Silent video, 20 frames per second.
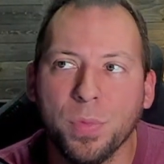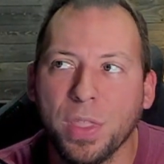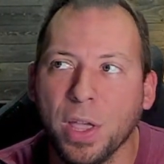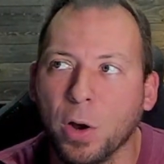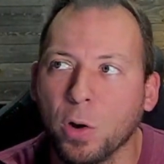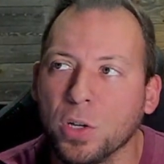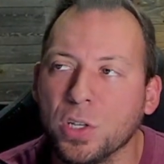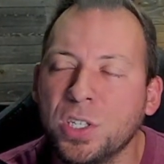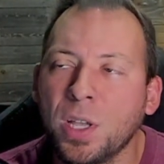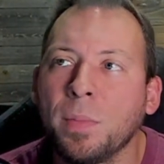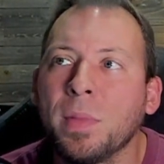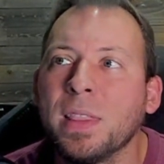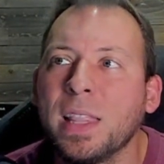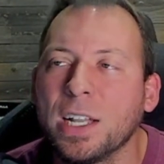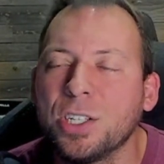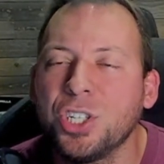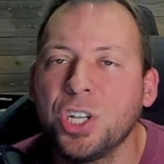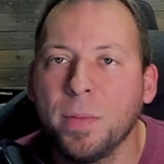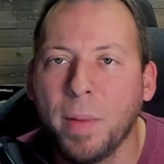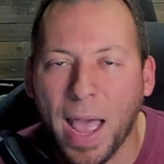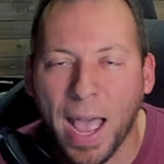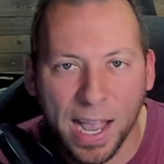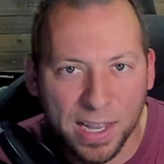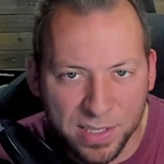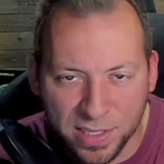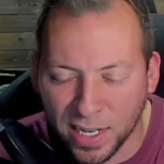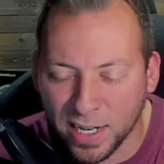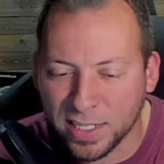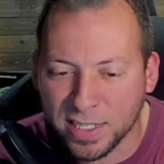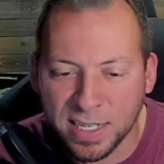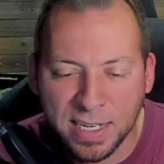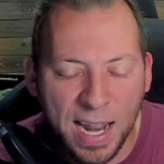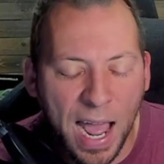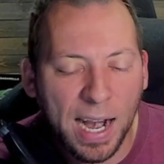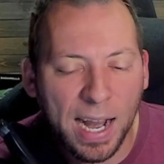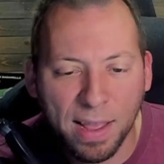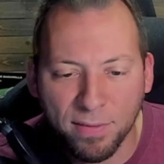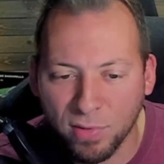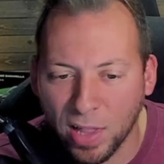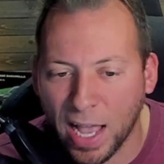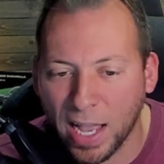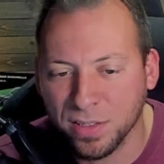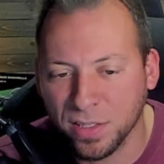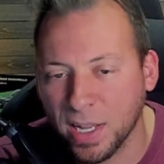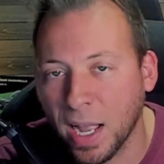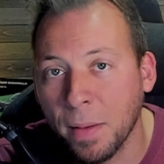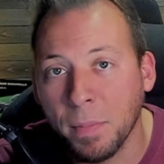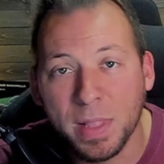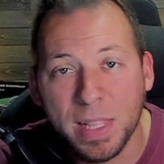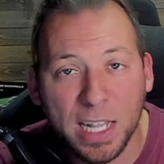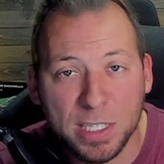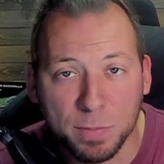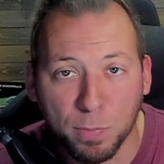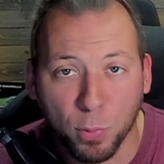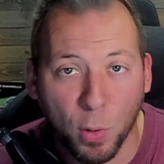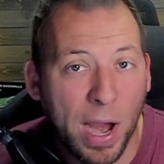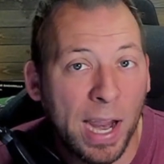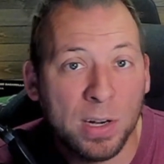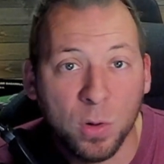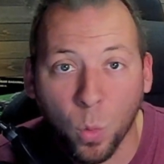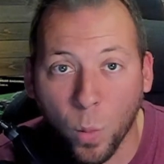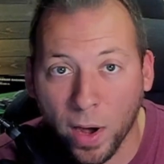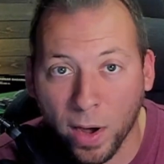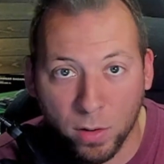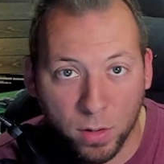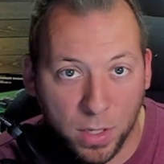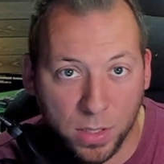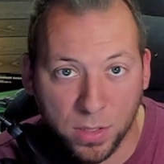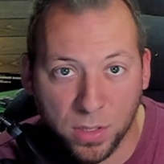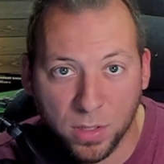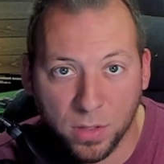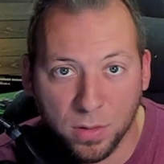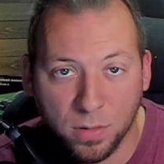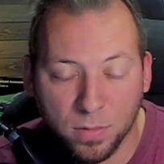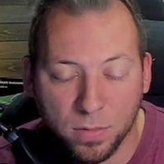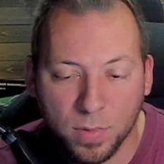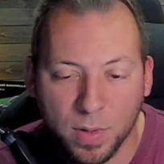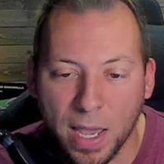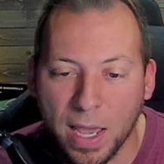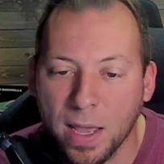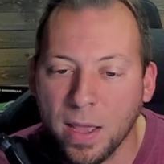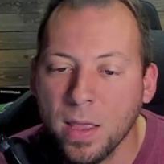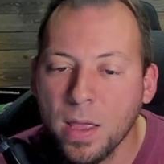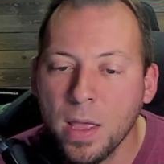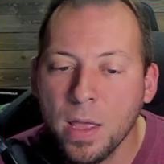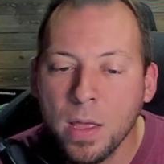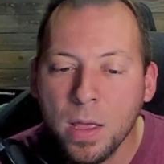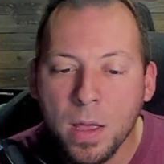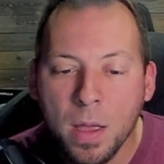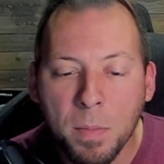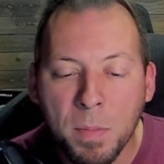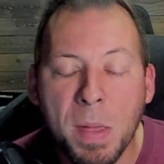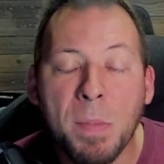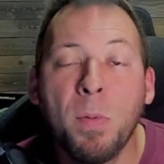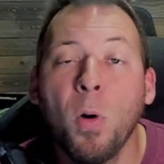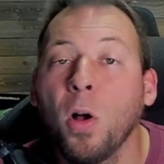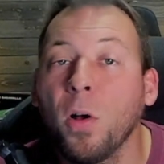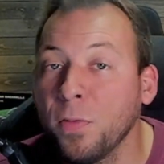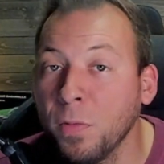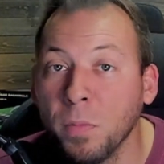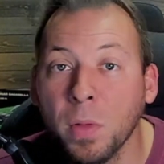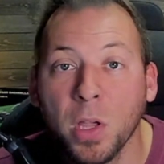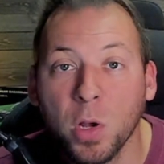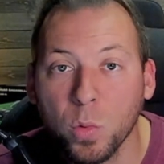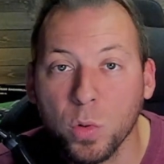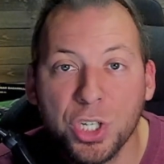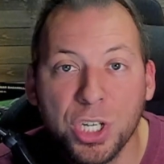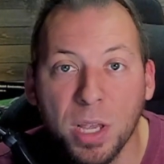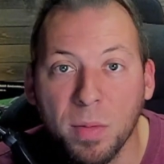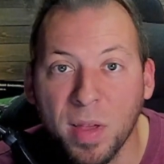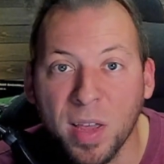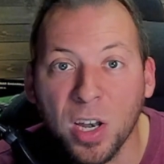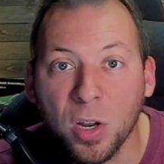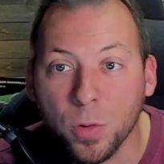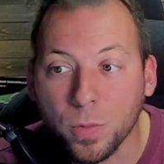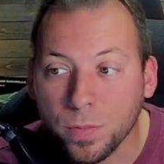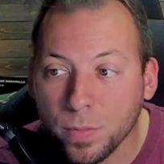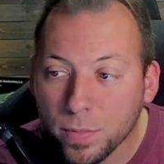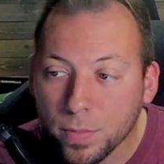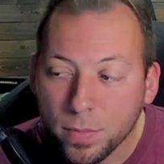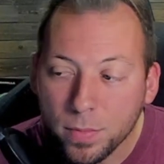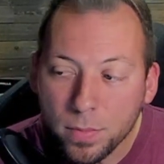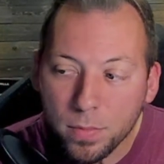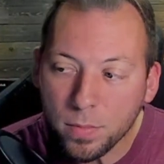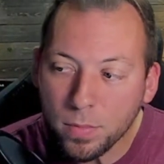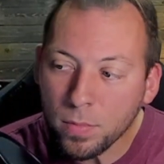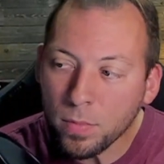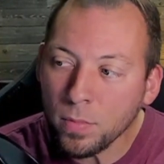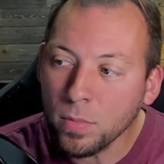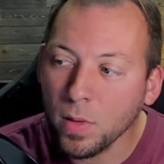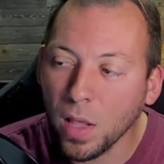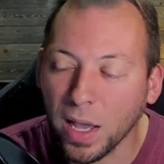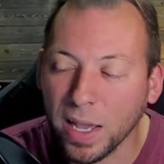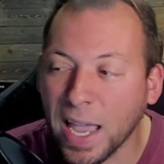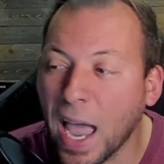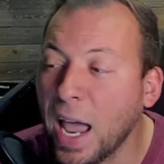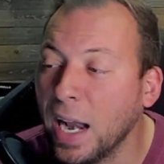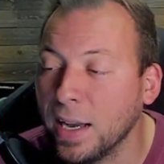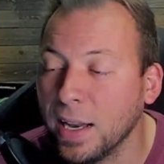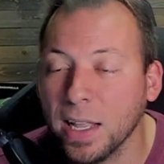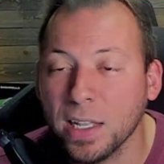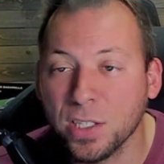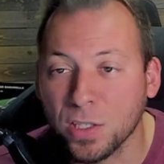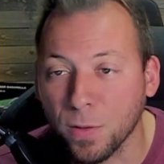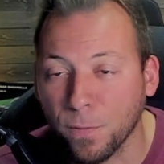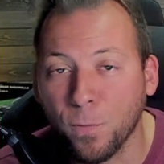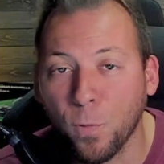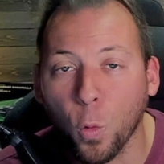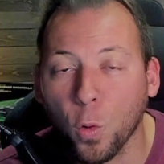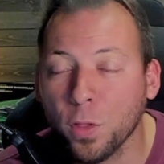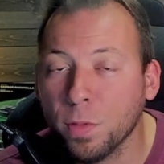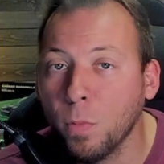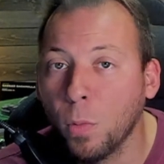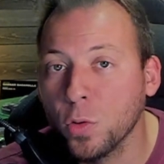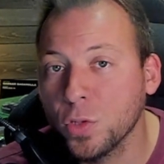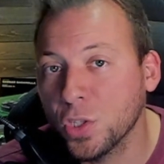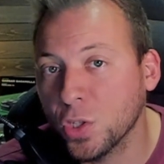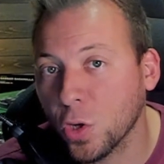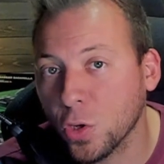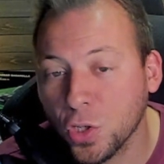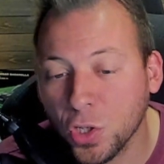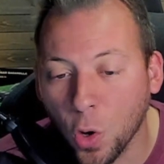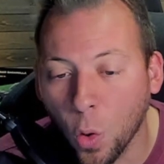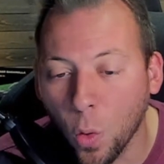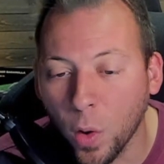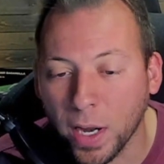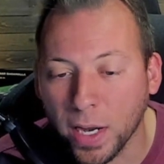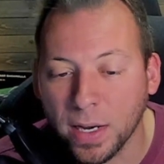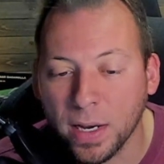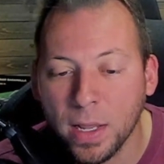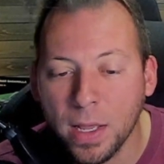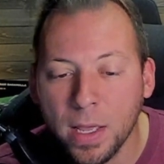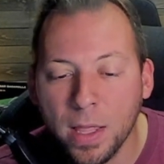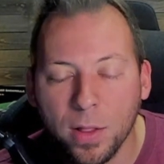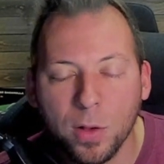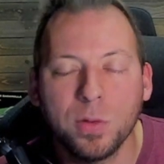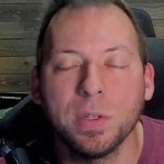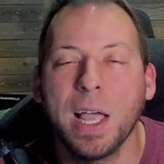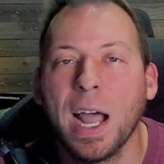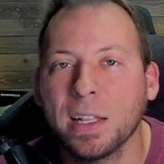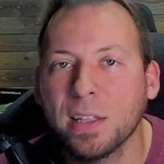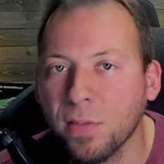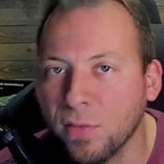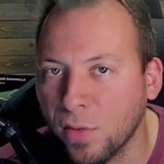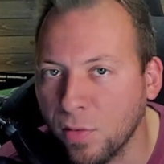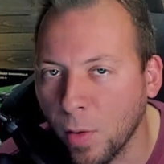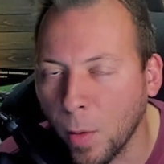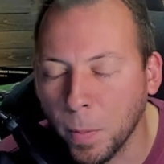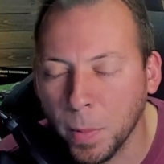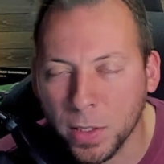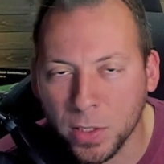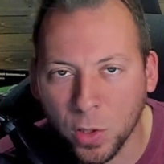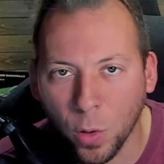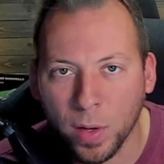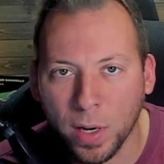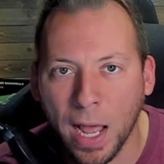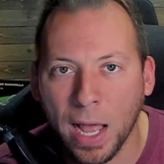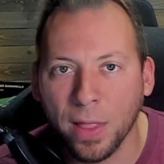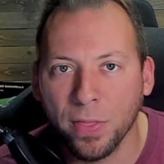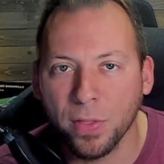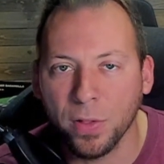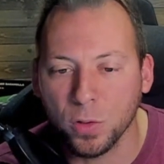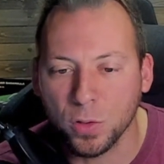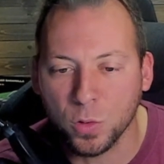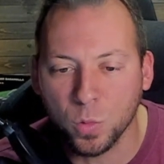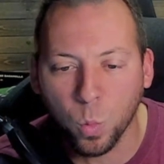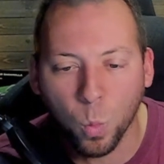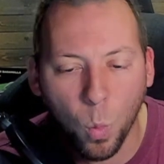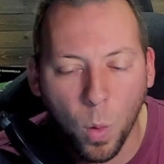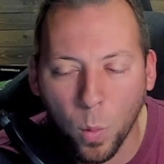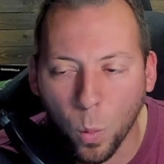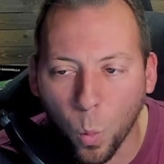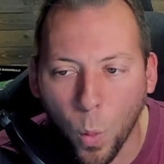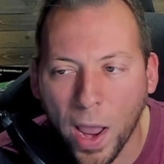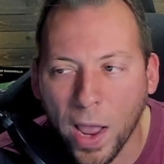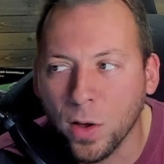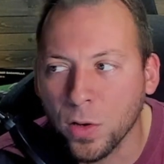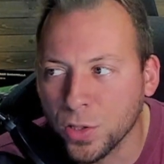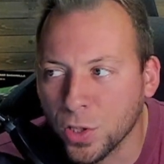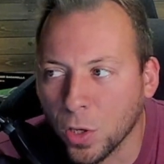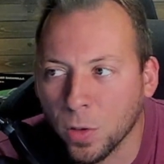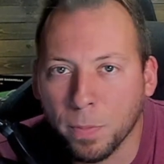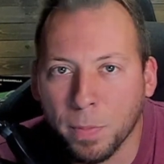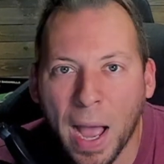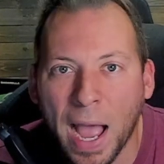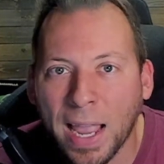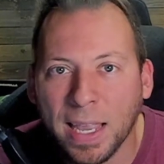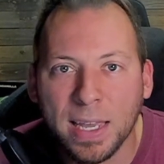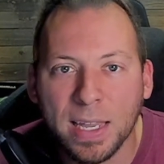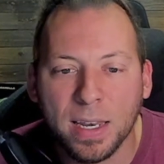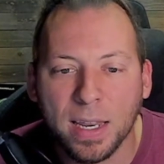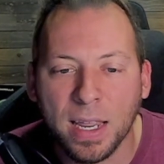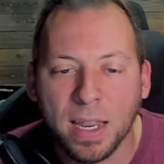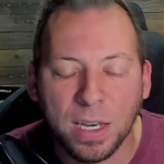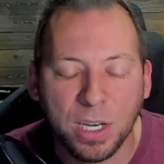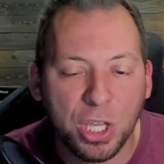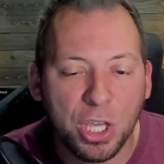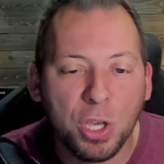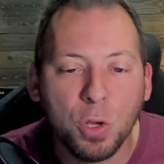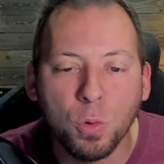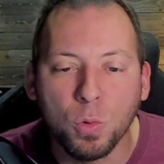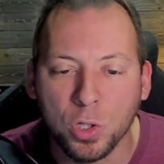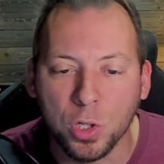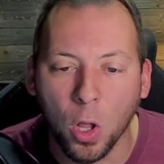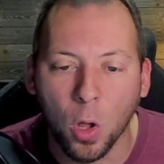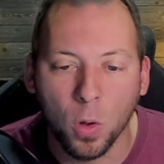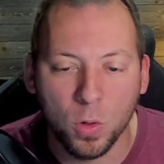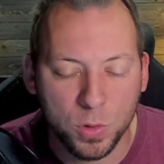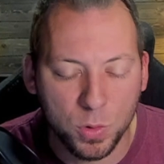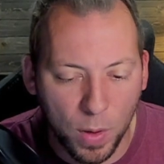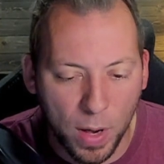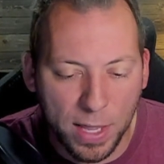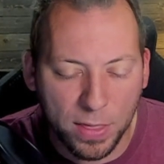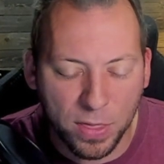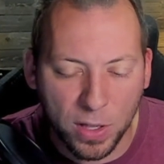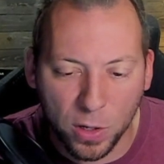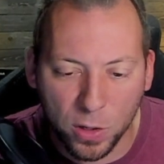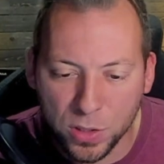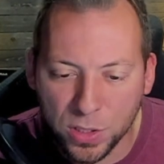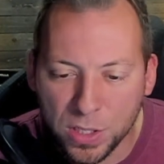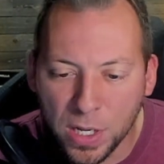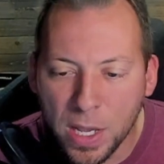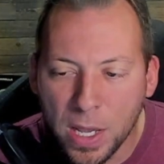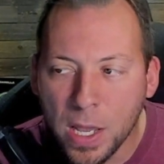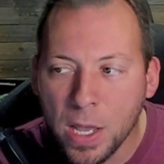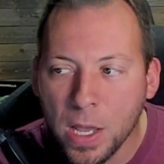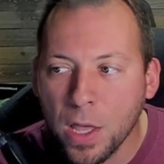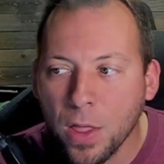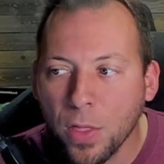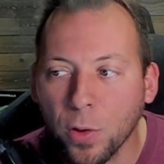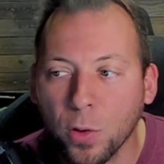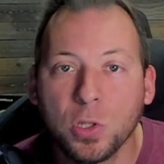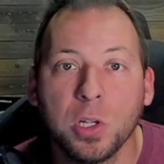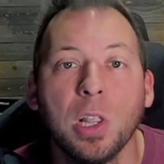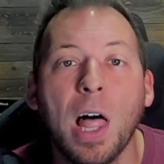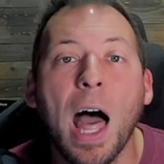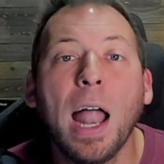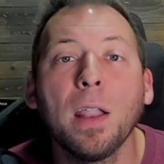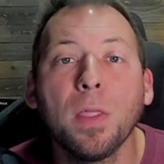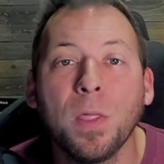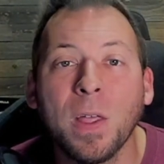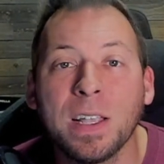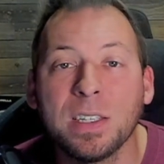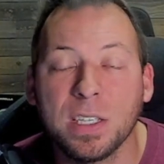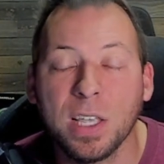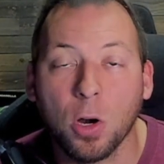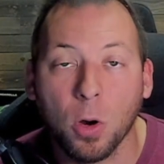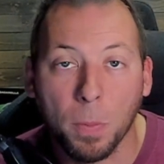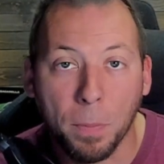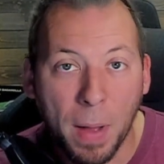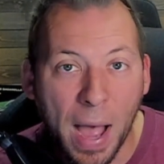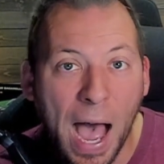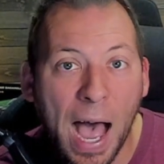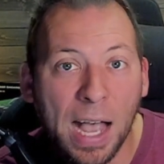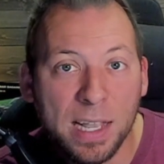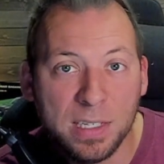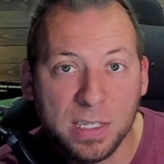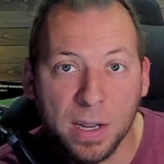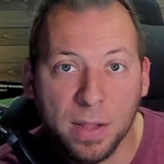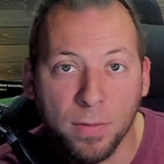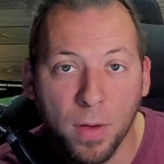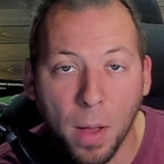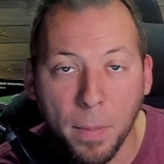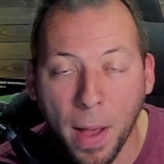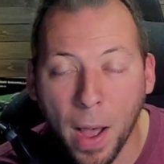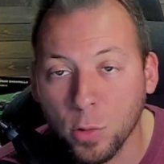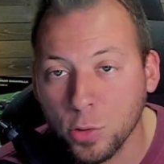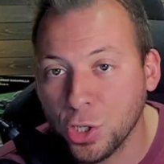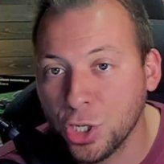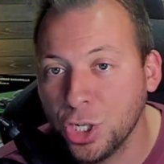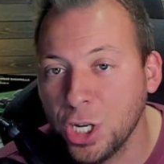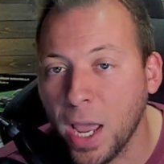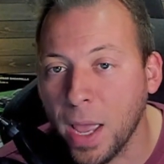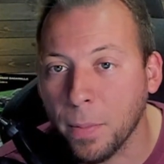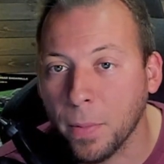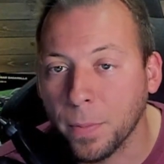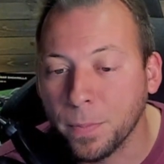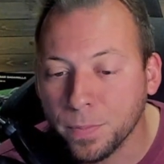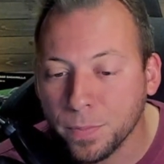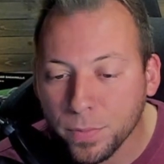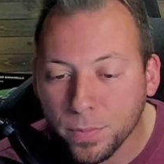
there is something that Shib has that it did not have last time, and that's brand awareness. Okay. People are familiar with Shiba Inu. Again, it's the fourth most searched coin. There's active development going on. There's whales are buying it in huge loads, right? There's there's a lot of things that are positive about SHIB.